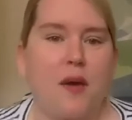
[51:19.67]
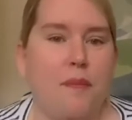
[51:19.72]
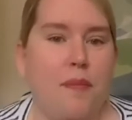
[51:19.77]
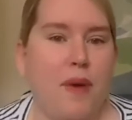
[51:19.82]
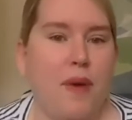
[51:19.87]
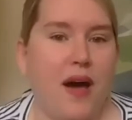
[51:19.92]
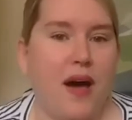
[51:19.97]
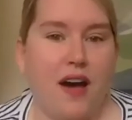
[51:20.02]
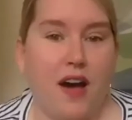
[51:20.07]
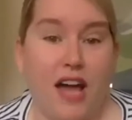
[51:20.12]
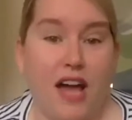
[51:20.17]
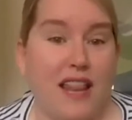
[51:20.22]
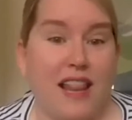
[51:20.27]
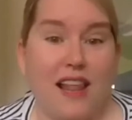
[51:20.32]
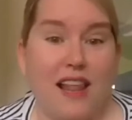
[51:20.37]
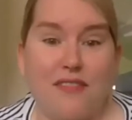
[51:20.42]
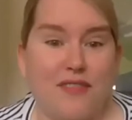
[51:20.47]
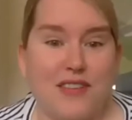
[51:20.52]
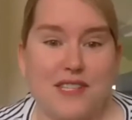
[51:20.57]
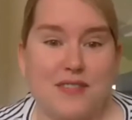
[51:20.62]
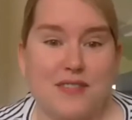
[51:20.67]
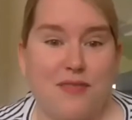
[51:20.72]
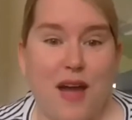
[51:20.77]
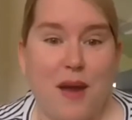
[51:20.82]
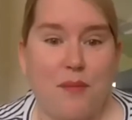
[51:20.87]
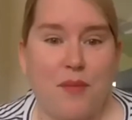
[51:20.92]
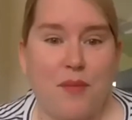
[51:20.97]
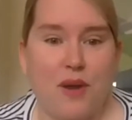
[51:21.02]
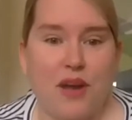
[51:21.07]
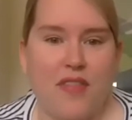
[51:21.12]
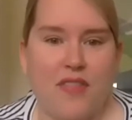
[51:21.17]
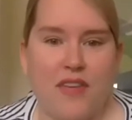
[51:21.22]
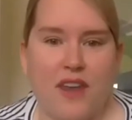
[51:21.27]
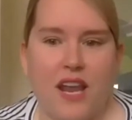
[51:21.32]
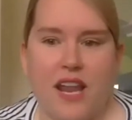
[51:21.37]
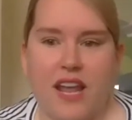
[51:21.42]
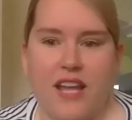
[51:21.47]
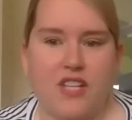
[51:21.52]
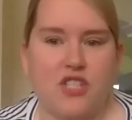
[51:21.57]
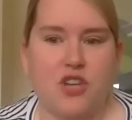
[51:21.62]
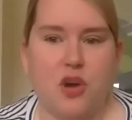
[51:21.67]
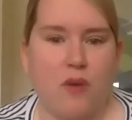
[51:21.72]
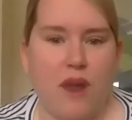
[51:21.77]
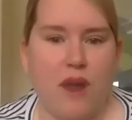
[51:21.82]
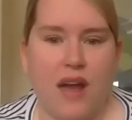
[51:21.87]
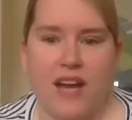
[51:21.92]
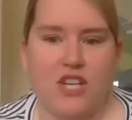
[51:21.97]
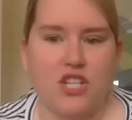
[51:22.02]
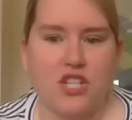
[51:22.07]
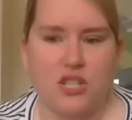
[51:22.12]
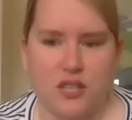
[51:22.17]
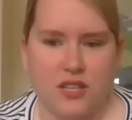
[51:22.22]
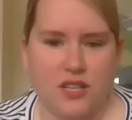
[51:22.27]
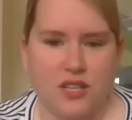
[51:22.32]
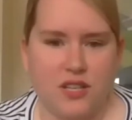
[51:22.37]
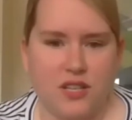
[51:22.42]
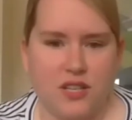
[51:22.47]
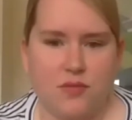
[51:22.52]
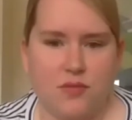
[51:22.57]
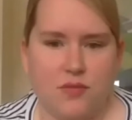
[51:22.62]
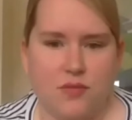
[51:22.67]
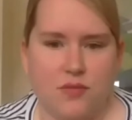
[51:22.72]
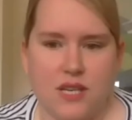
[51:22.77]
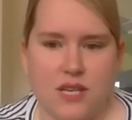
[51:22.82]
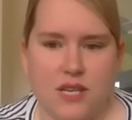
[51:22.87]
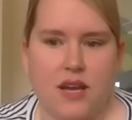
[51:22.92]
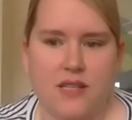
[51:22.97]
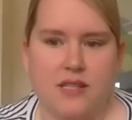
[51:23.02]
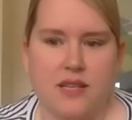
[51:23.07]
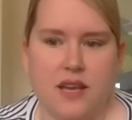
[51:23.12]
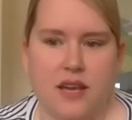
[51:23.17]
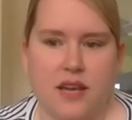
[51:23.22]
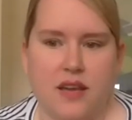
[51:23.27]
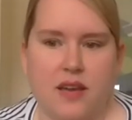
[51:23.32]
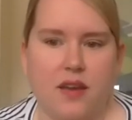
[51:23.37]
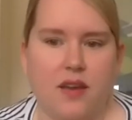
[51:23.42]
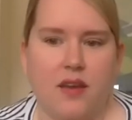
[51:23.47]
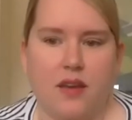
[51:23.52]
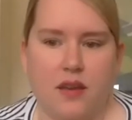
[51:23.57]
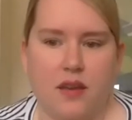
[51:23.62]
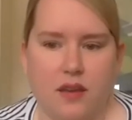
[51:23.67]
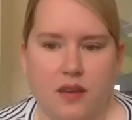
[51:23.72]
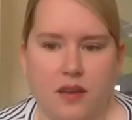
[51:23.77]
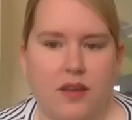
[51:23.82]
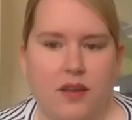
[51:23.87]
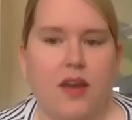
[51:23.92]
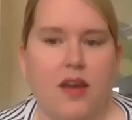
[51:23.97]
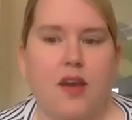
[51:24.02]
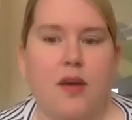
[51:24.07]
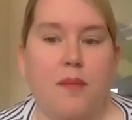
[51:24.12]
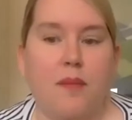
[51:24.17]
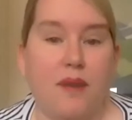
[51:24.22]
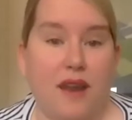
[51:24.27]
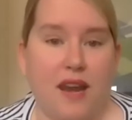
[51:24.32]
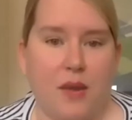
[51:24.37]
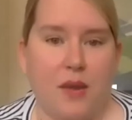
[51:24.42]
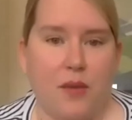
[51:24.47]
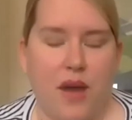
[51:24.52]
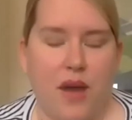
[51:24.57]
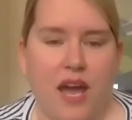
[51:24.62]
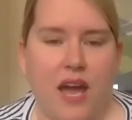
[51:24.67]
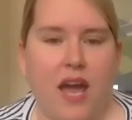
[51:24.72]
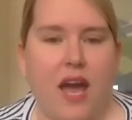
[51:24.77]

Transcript: But I love this fabric, and then I like don't actually use it. It's like, ugh. But anyway,